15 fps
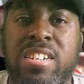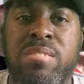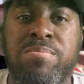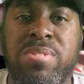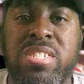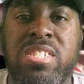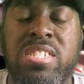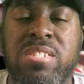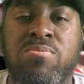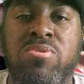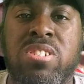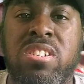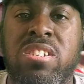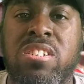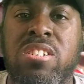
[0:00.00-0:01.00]
comes in
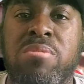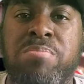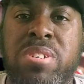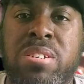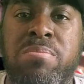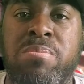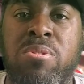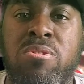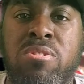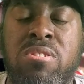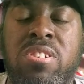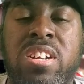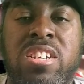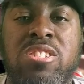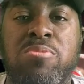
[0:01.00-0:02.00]
with a little bit
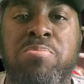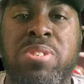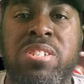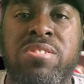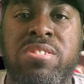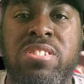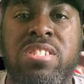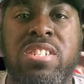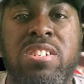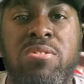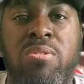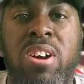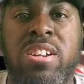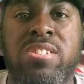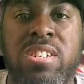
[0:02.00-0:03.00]
more experience than
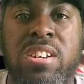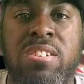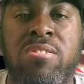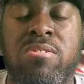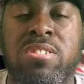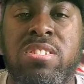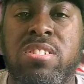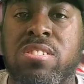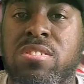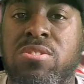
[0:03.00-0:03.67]
Quadree Ollison.